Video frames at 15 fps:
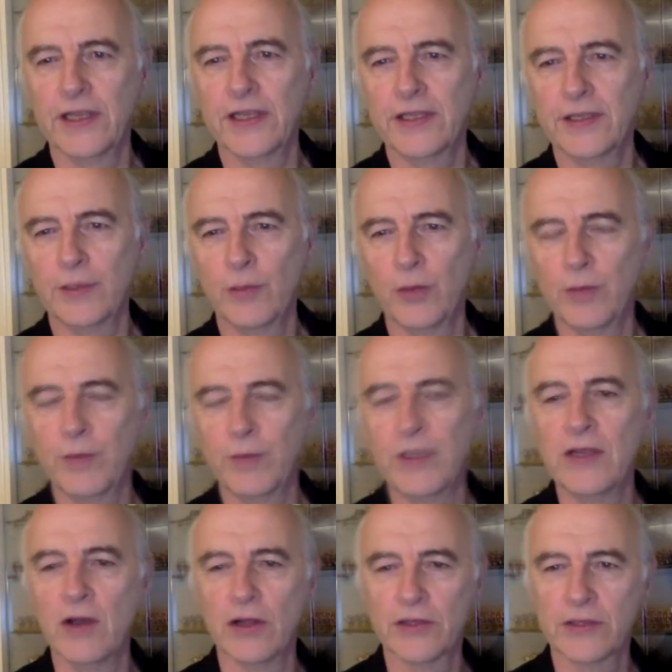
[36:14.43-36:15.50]
It would be
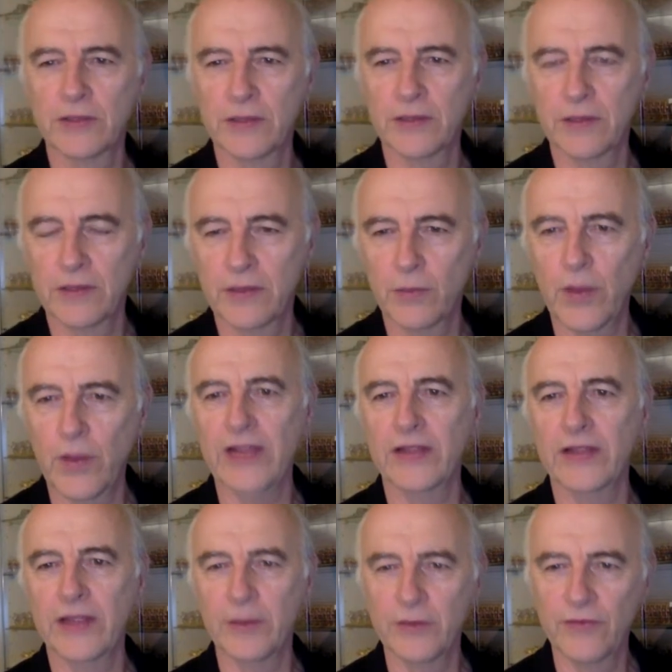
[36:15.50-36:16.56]
not the way
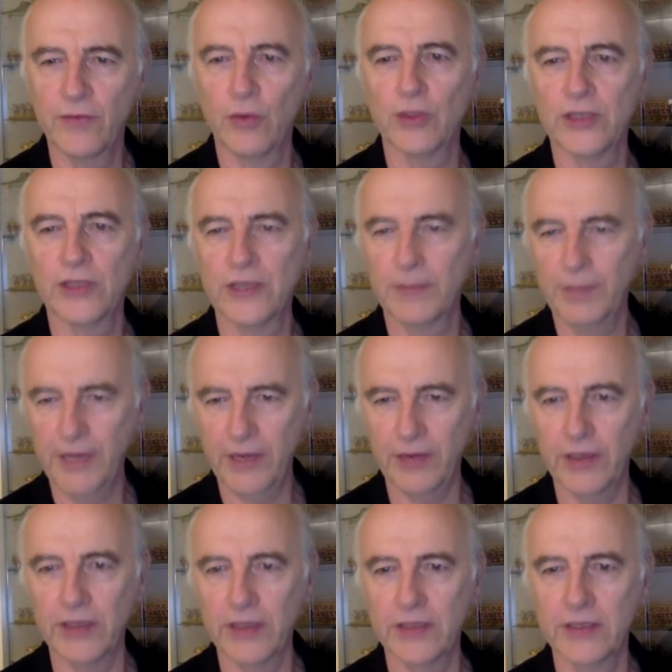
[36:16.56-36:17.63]
that it was fought in the
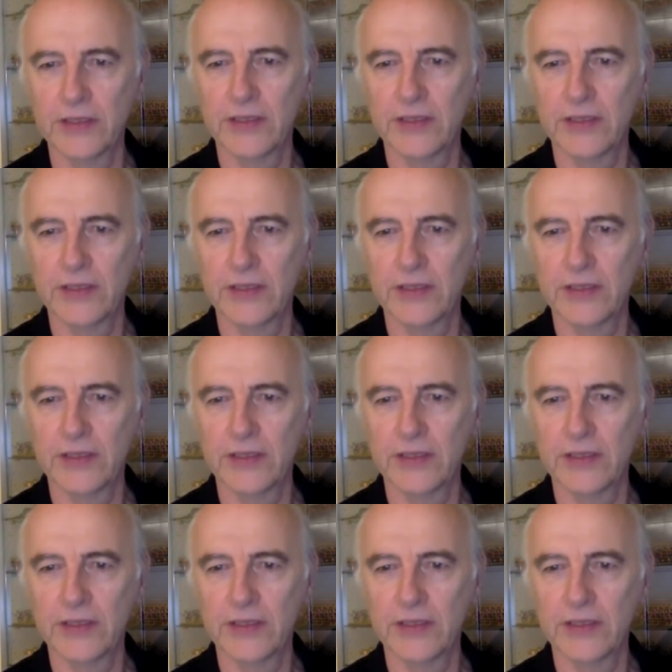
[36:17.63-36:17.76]
period.